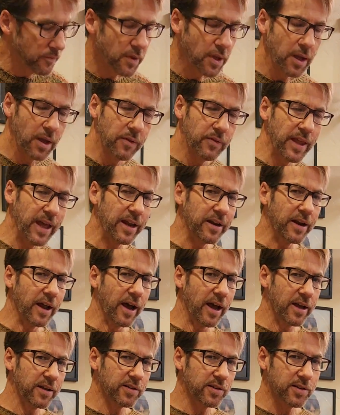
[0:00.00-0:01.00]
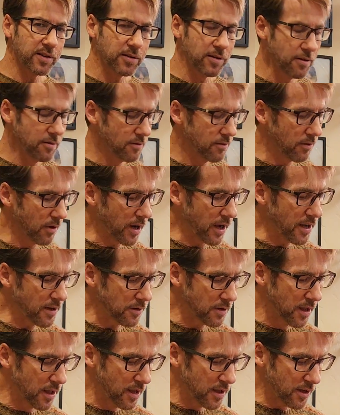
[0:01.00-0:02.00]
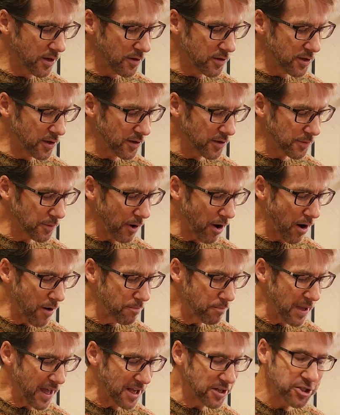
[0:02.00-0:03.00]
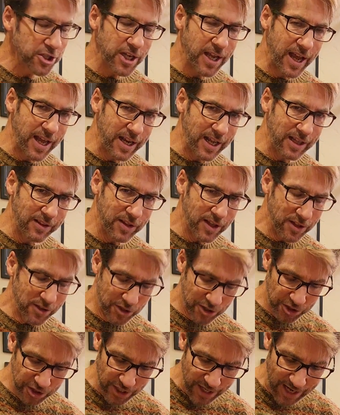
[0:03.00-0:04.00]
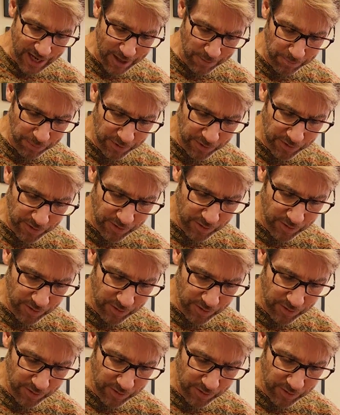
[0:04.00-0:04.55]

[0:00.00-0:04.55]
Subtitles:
Isn't that nice, right? You're just arpeggiating these shapes.